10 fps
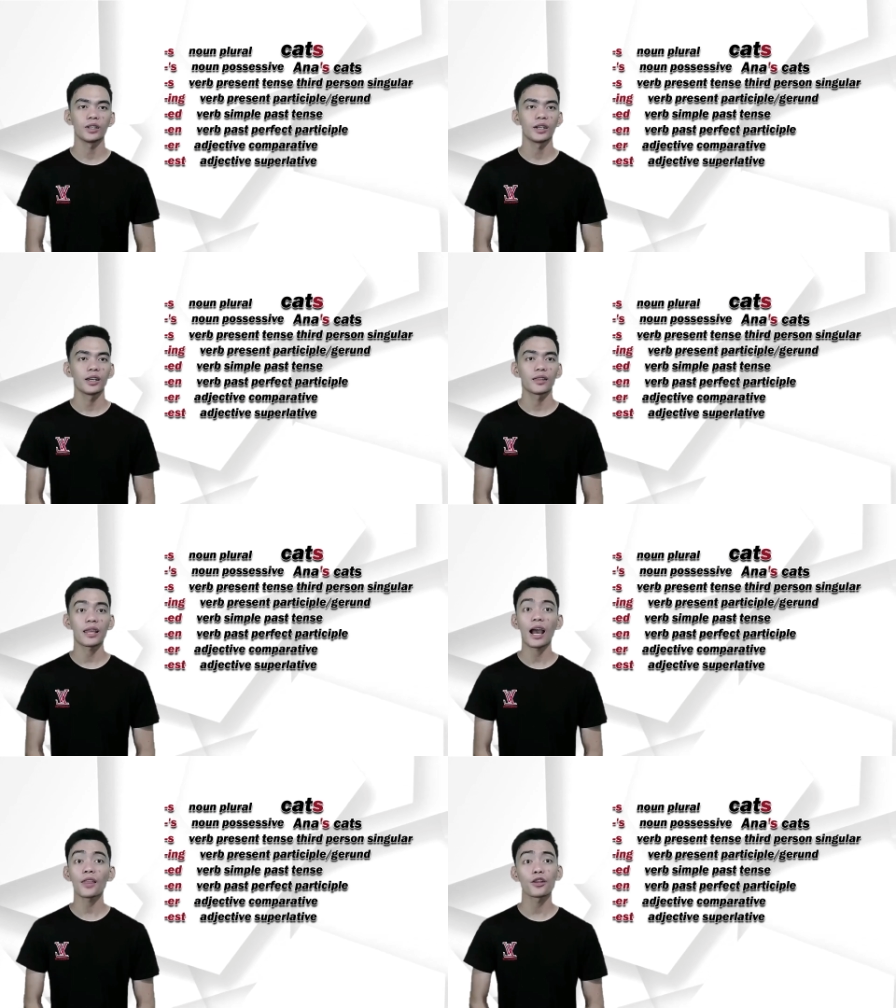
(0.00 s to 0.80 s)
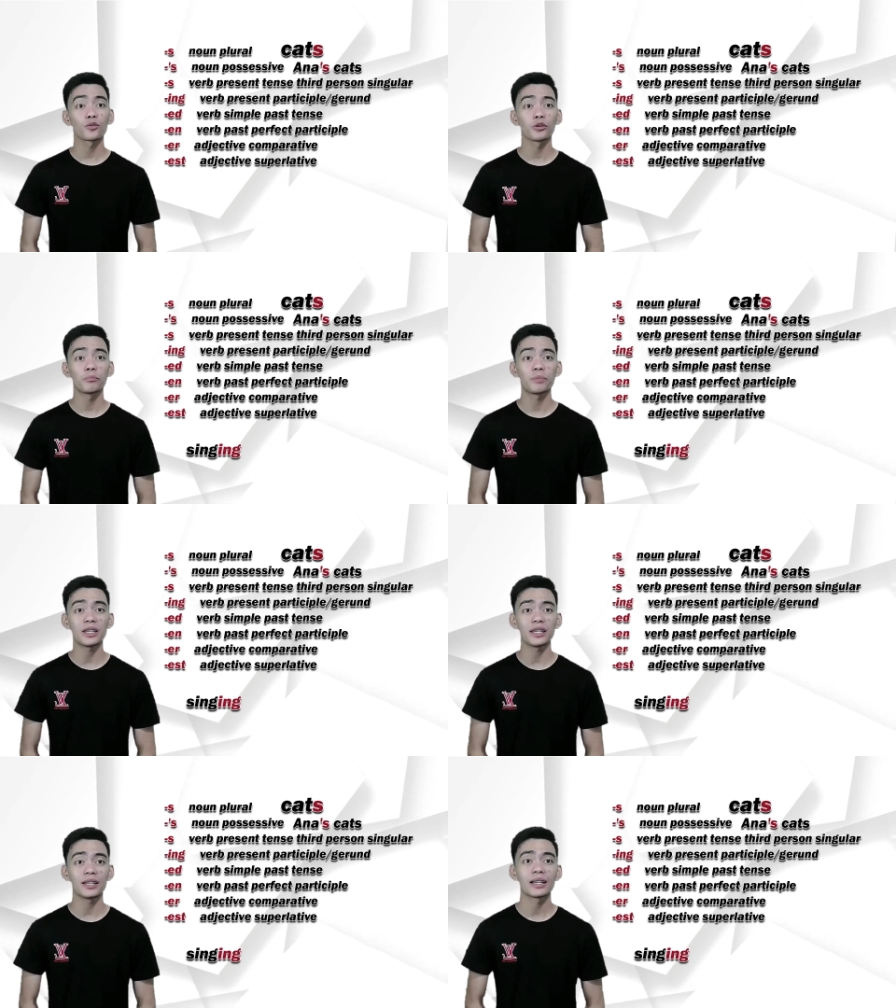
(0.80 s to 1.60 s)
The other would be
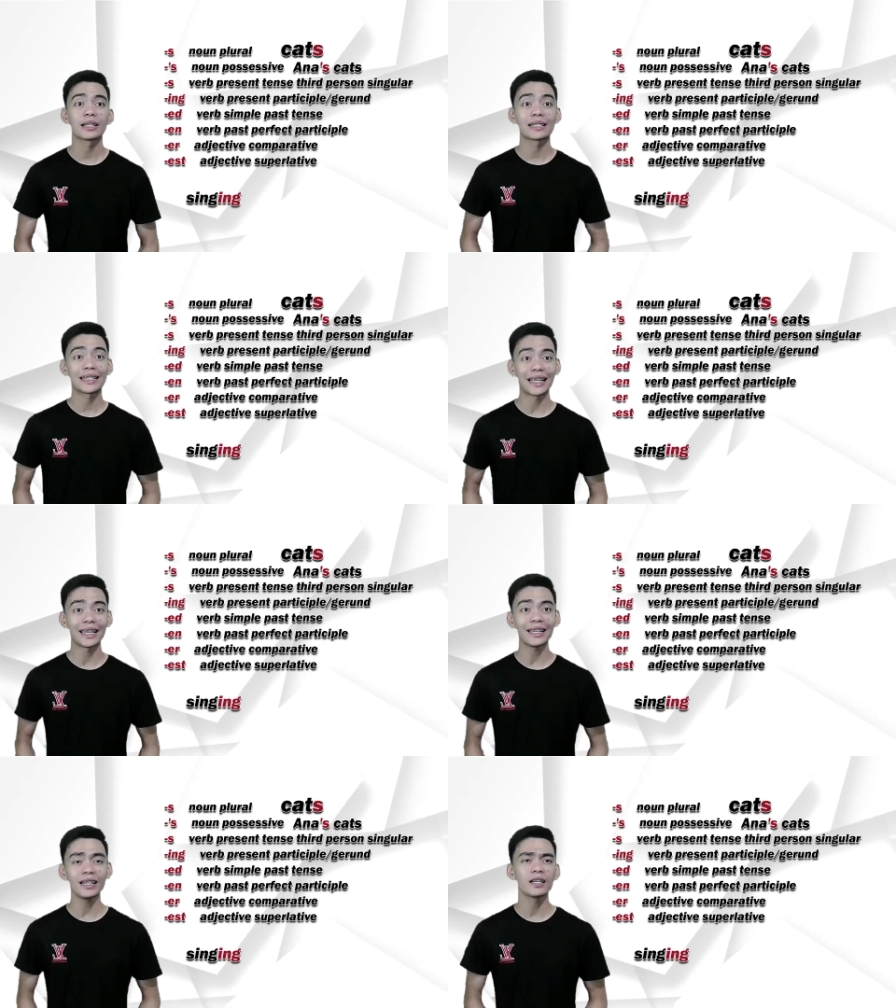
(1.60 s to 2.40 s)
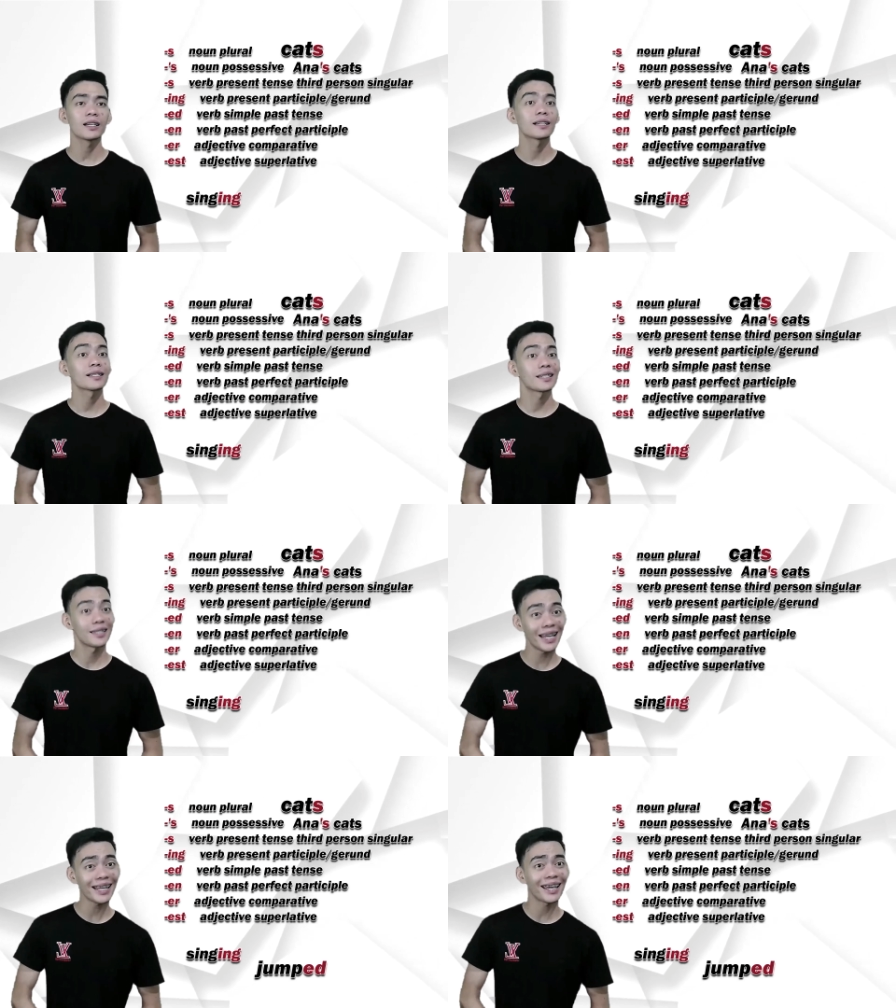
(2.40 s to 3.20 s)
sing,
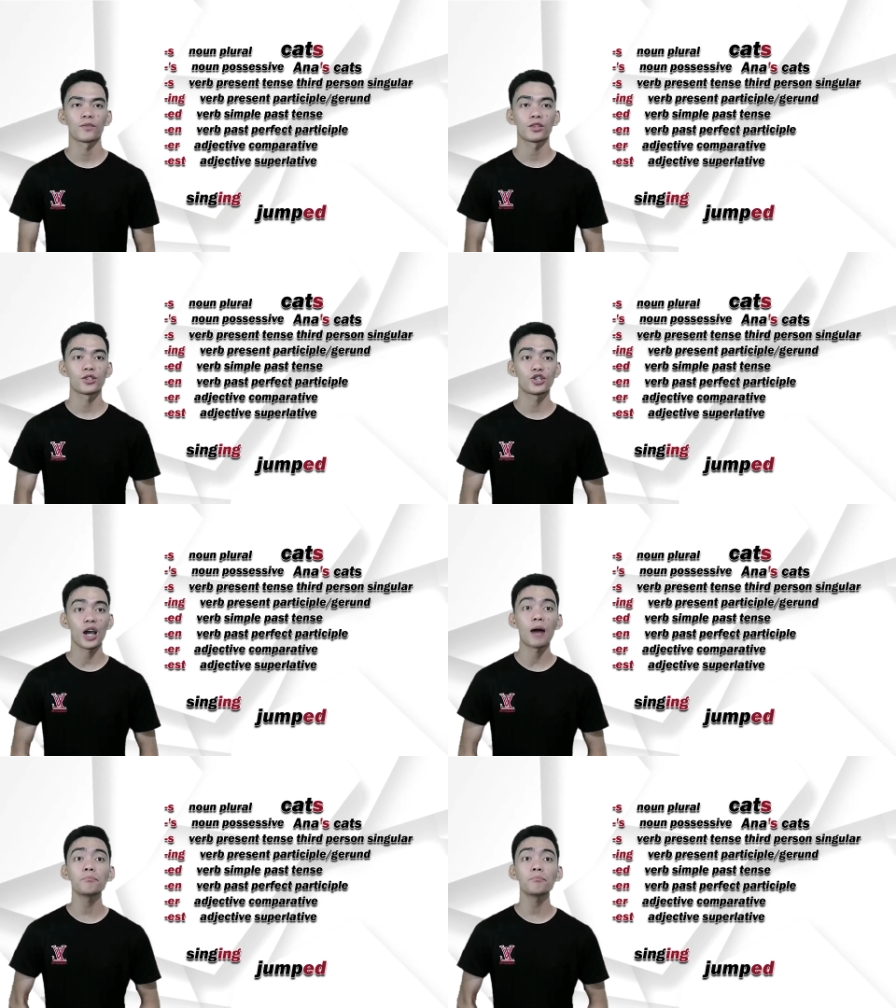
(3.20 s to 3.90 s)
singing, jump,